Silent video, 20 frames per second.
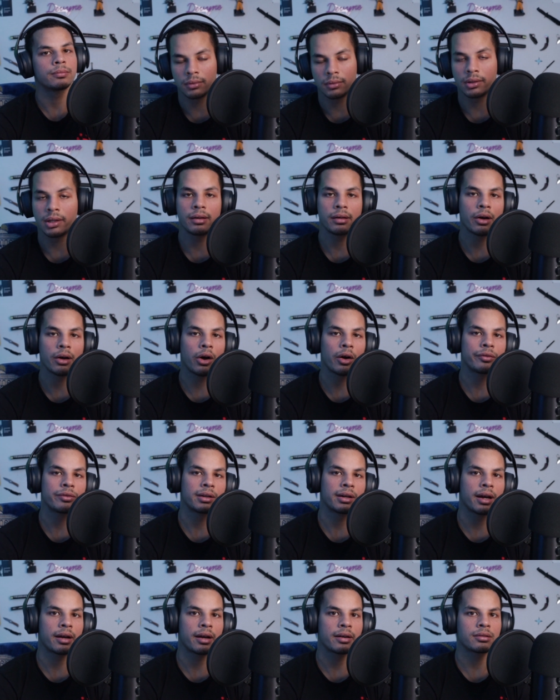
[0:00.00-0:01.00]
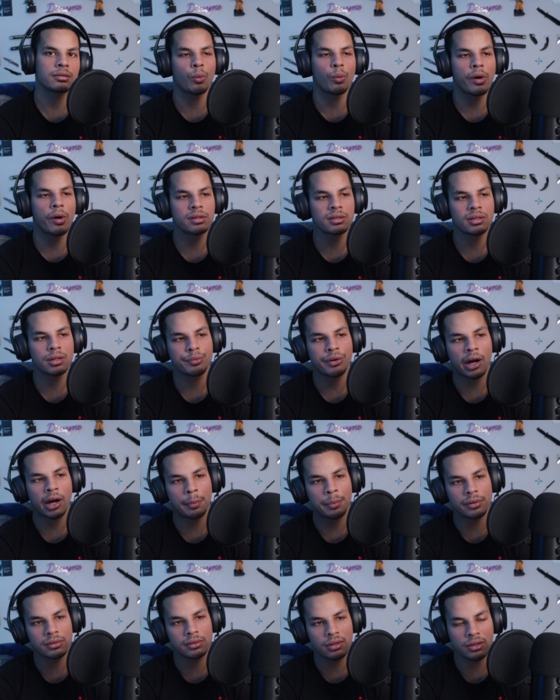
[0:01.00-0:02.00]
they often ask, where's the
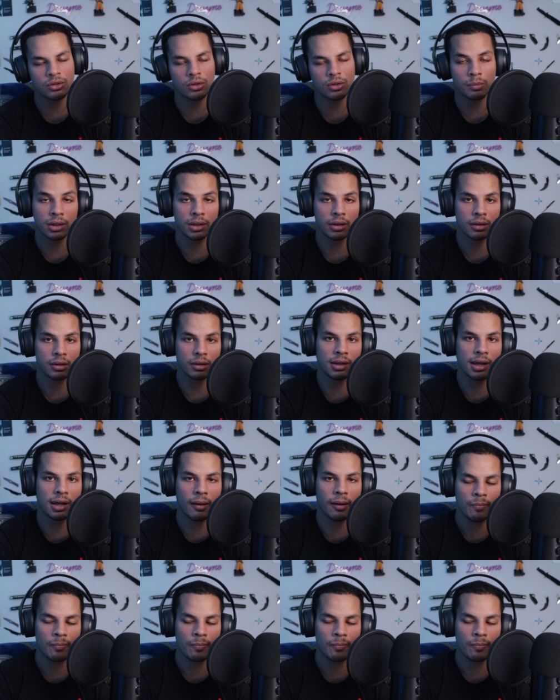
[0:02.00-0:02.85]
proper gentlemanhood that